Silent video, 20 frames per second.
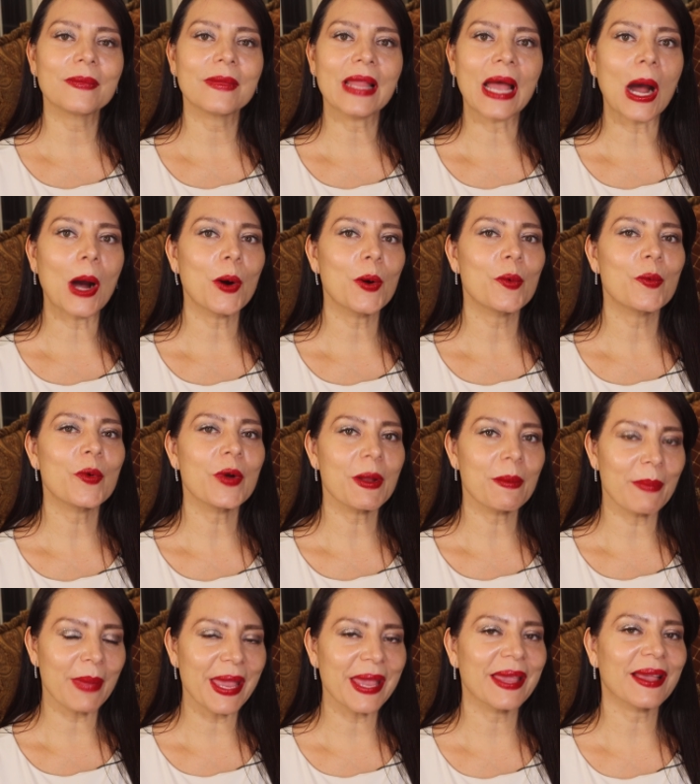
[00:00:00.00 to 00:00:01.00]
Now
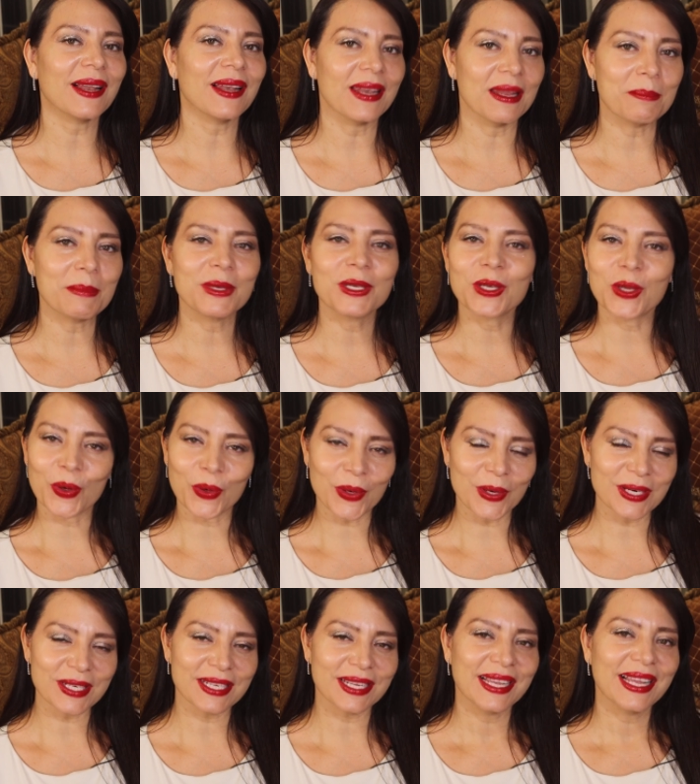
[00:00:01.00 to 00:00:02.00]
we make a lemon
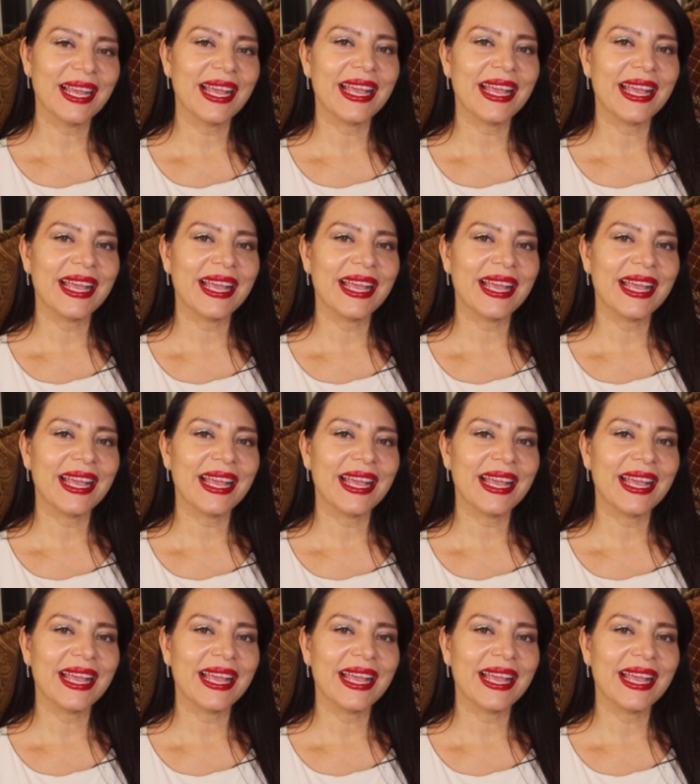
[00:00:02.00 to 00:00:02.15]
curd,